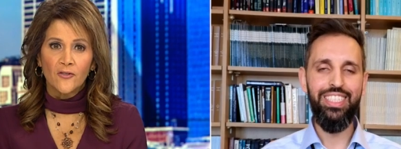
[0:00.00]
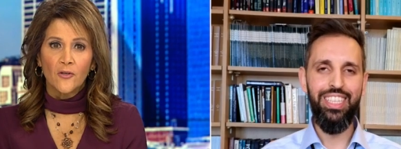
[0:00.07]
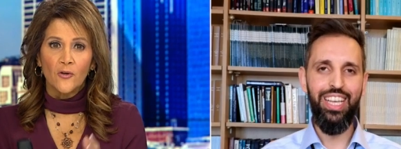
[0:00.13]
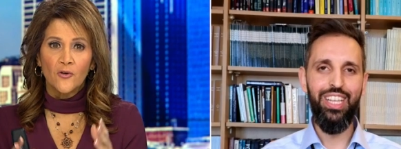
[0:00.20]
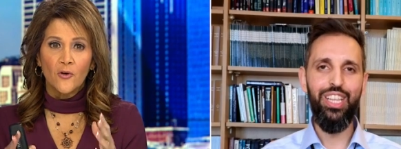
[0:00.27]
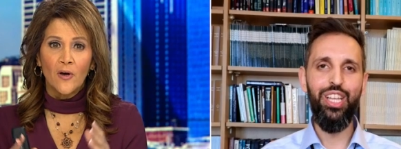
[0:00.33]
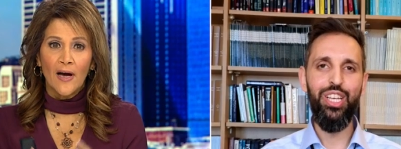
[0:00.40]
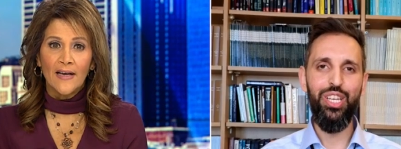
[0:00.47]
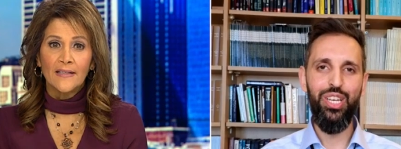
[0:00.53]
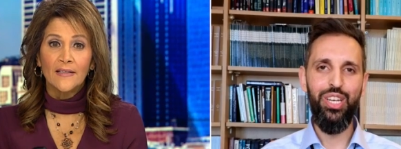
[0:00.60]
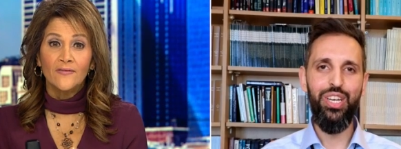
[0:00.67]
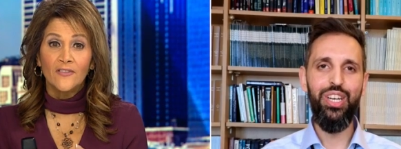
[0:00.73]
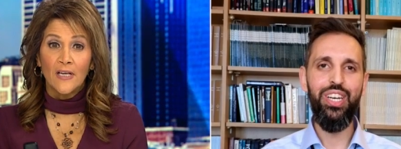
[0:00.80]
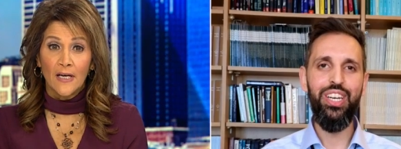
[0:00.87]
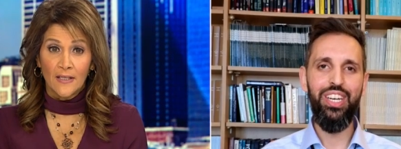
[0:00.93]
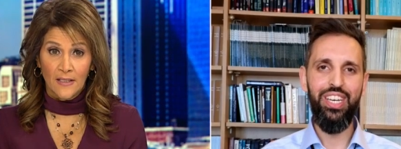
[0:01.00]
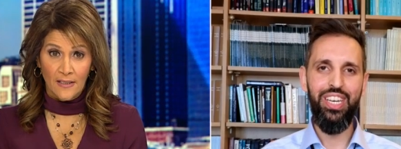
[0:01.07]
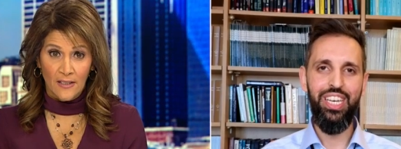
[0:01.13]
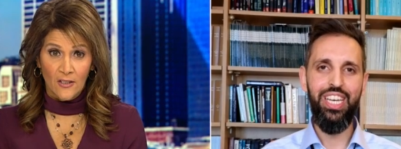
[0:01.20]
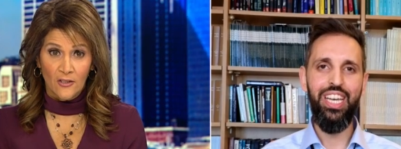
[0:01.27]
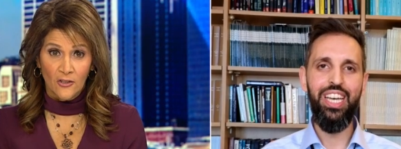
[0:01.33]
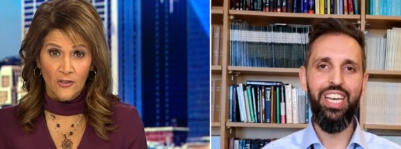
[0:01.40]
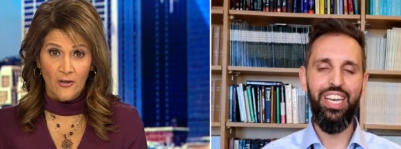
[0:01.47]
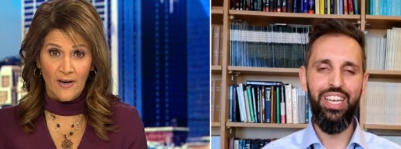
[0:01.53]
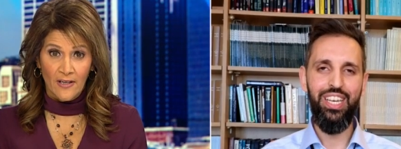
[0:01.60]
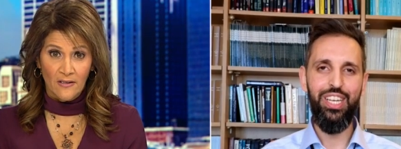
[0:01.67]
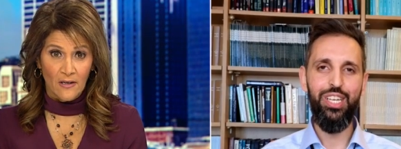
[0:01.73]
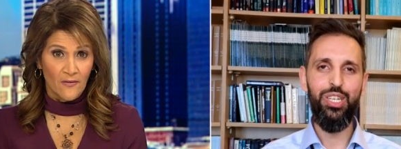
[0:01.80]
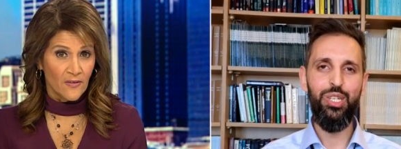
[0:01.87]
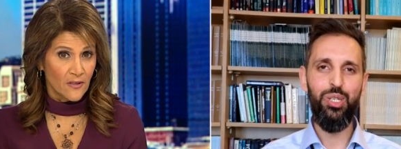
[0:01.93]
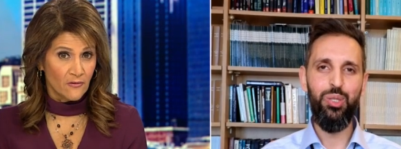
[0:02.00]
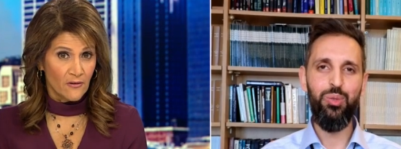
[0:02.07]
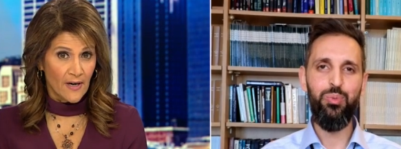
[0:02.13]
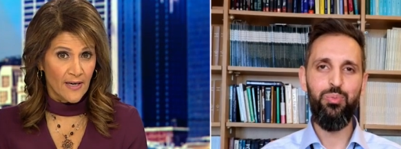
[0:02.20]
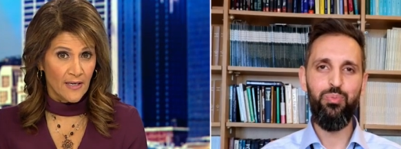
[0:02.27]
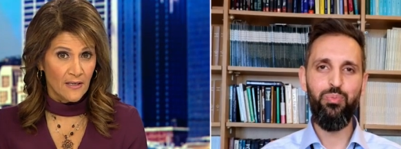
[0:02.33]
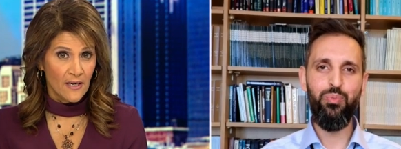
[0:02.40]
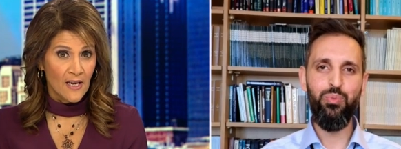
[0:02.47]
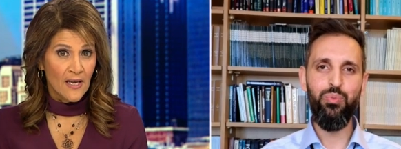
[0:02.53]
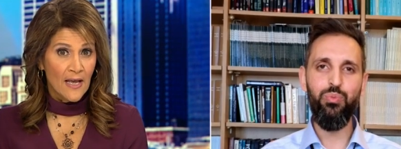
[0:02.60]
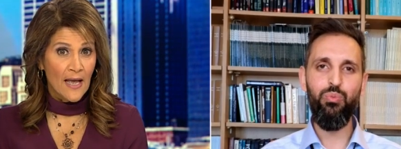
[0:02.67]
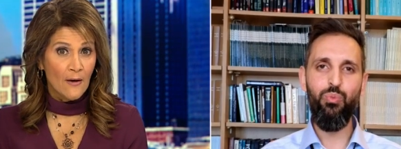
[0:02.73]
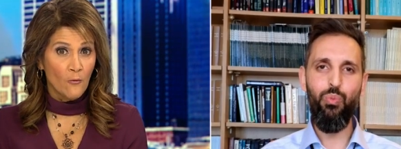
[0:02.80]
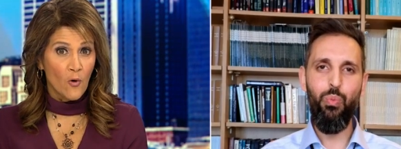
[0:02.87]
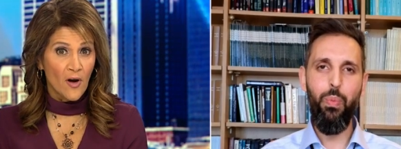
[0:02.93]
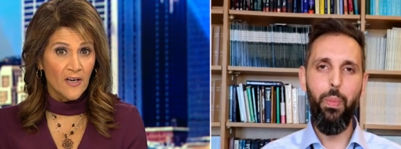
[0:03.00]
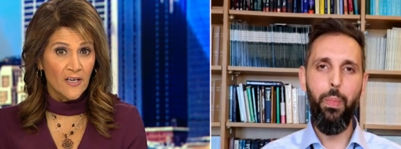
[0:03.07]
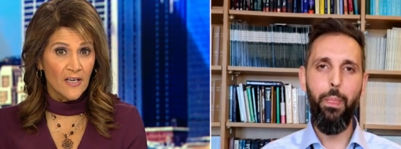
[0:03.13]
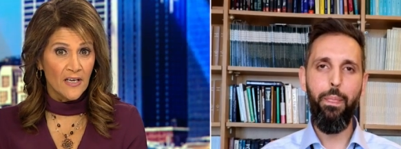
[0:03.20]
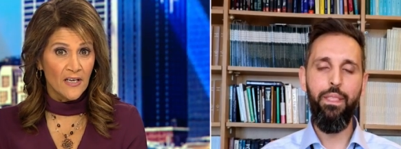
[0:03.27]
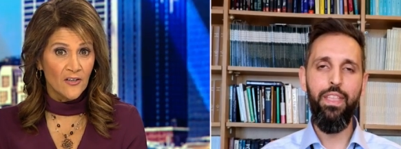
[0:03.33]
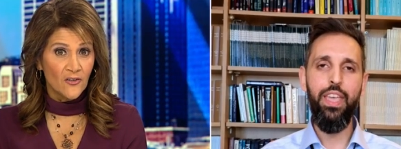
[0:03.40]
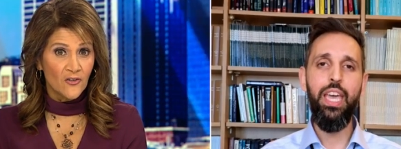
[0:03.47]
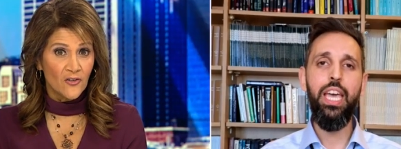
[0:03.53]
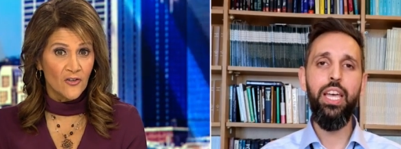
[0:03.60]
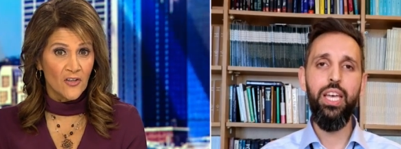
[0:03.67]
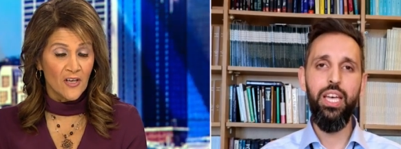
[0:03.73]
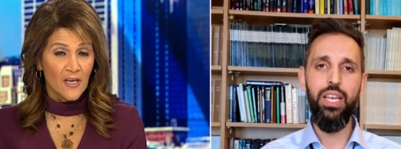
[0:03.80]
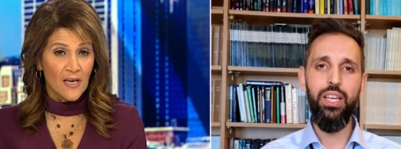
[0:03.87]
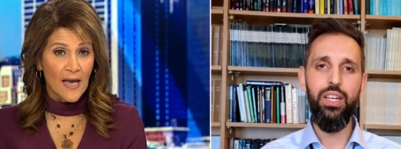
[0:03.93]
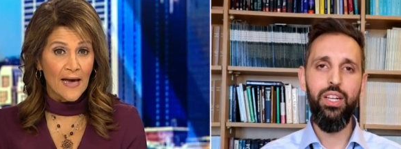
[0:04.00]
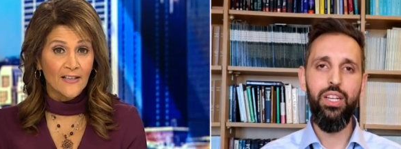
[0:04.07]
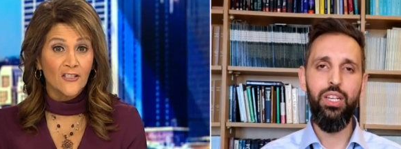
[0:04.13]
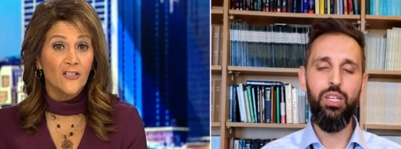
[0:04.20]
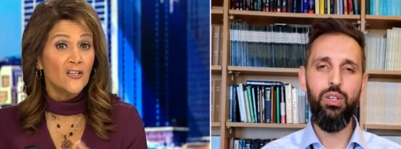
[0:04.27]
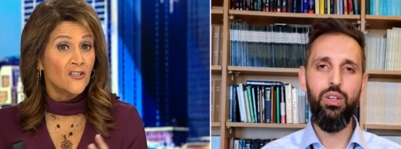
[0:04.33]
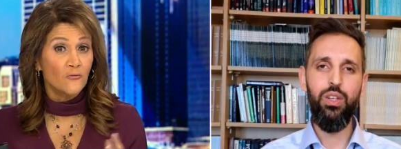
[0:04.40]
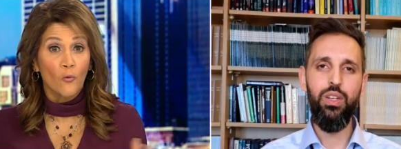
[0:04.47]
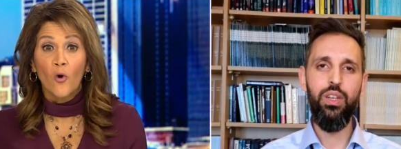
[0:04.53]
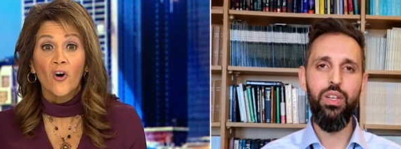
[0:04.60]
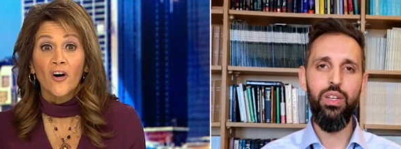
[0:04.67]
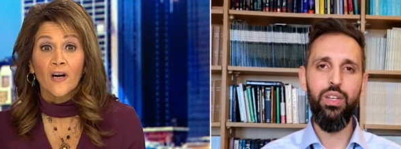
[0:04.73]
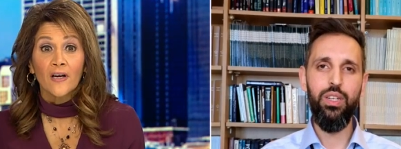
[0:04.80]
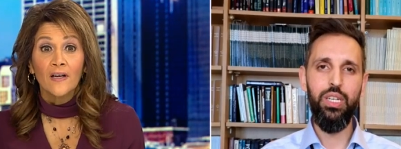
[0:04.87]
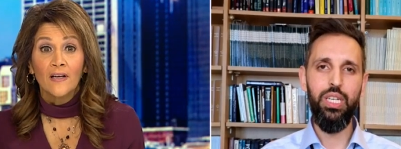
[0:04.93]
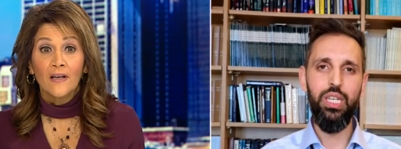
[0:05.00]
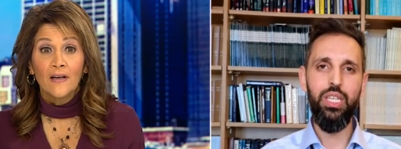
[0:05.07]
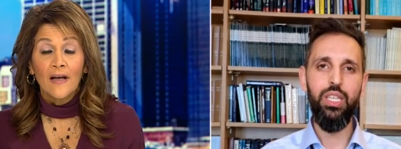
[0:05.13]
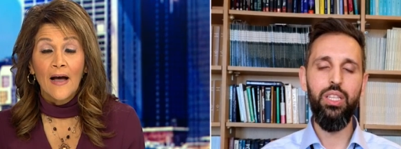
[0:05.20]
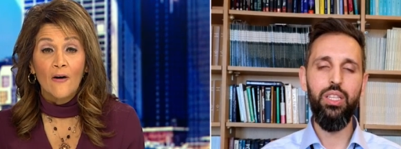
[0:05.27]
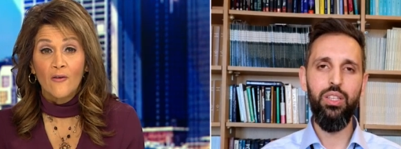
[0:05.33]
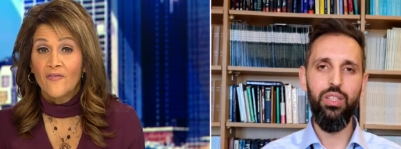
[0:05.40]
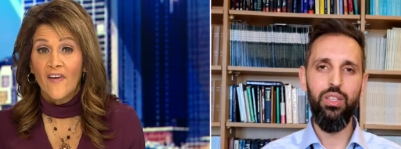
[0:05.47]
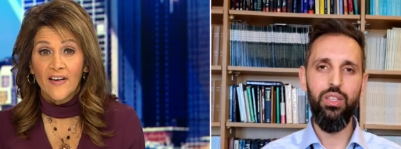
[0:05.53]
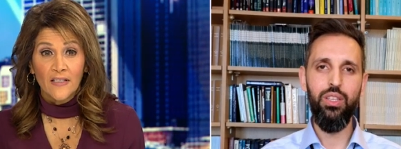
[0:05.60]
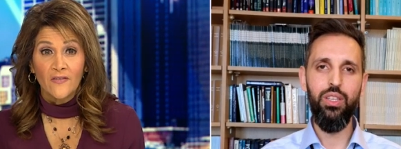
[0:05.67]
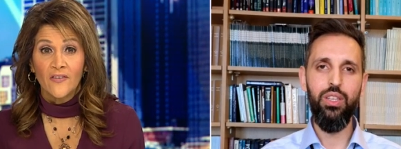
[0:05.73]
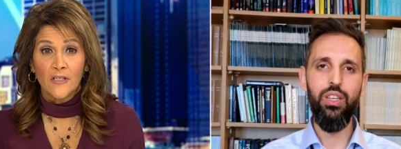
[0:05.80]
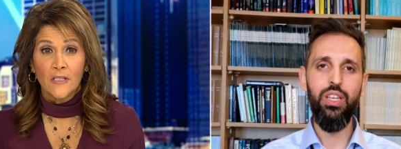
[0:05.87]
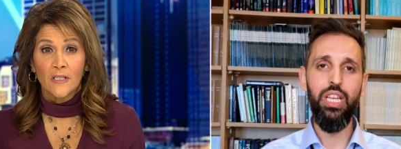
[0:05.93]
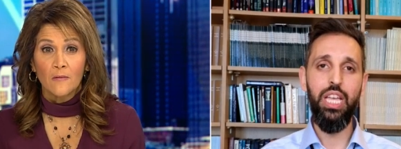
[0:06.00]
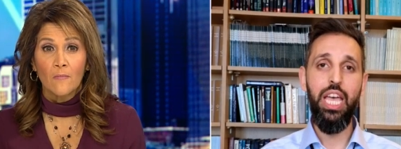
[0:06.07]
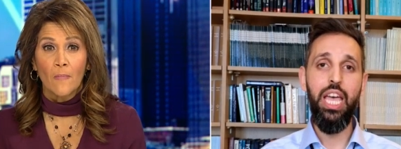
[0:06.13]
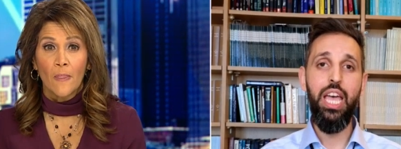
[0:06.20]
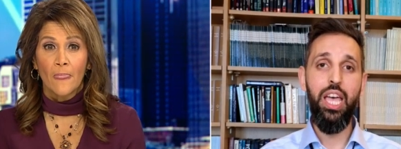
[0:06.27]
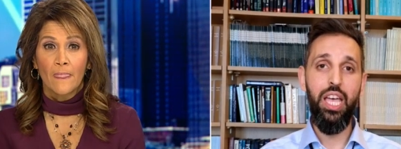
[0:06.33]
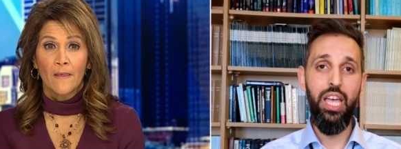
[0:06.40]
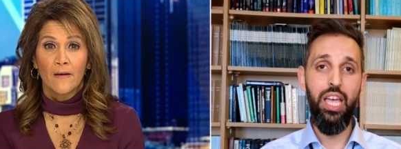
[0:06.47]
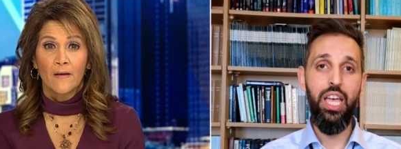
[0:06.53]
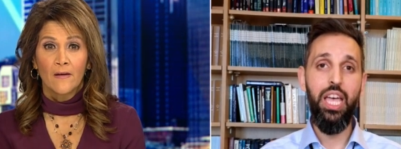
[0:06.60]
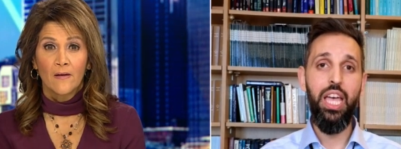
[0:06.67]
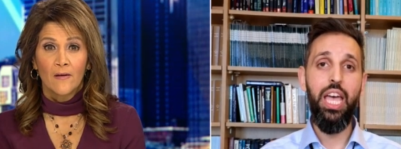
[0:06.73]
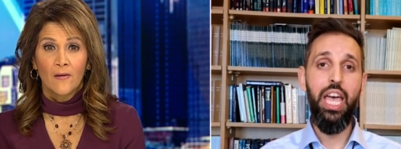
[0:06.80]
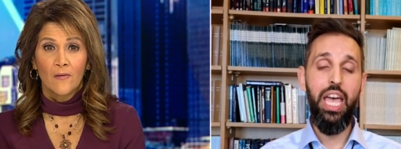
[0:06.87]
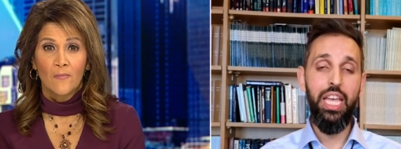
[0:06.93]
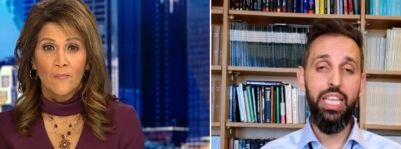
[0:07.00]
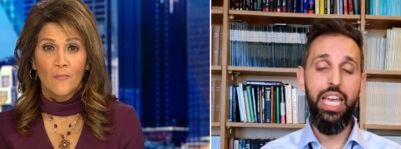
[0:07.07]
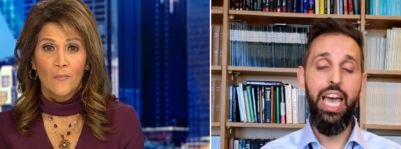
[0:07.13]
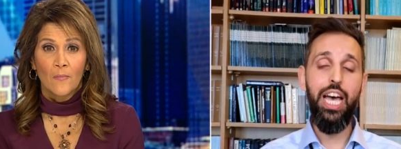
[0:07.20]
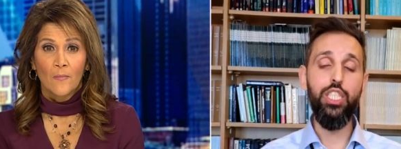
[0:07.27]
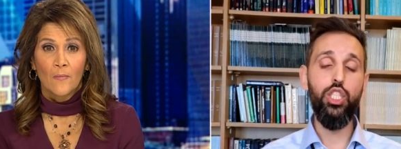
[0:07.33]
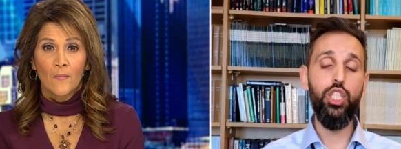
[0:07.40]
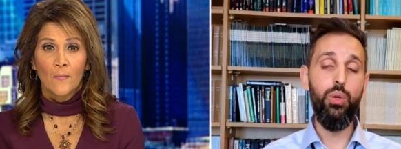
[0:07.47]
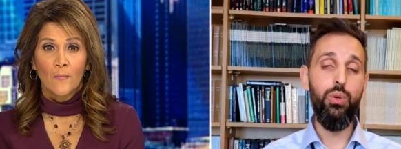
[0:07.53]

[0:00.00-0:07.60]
Speaker 1: though. You guys have done clinical trials on this, right? What is the, how, does this work? How effective is it?
Speaker 2: Yeah, so